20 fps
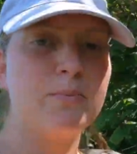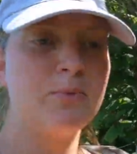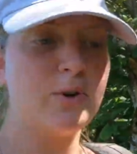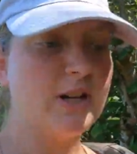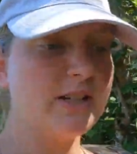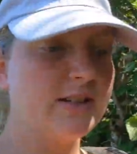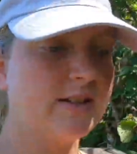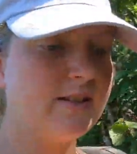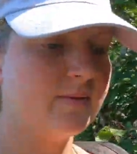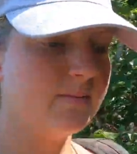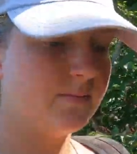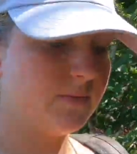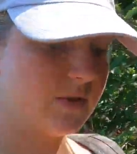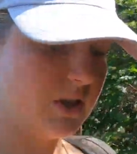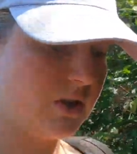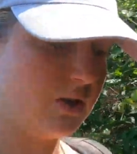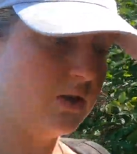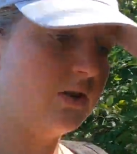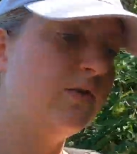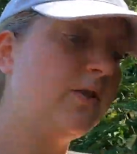Brest,
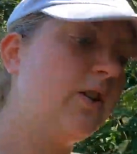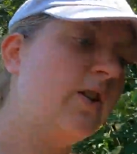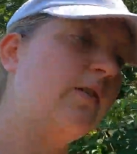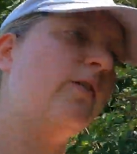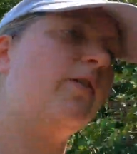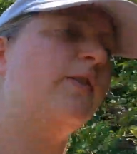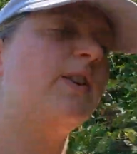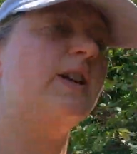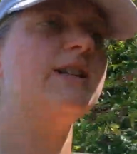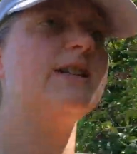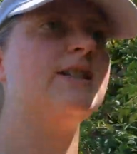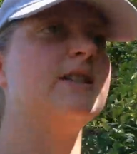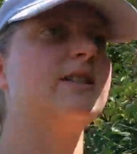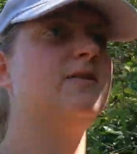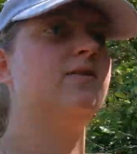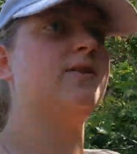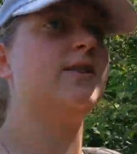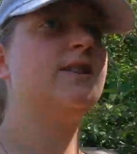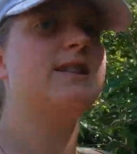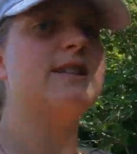so if you ever find
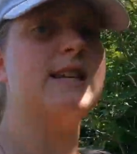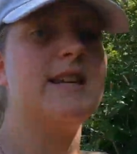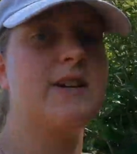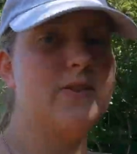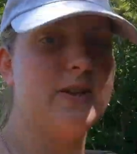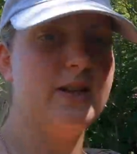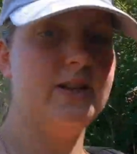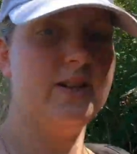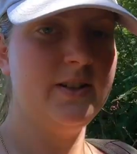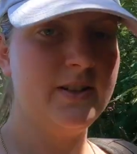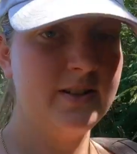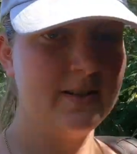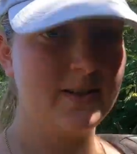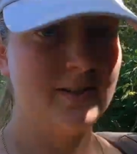yourself in this area,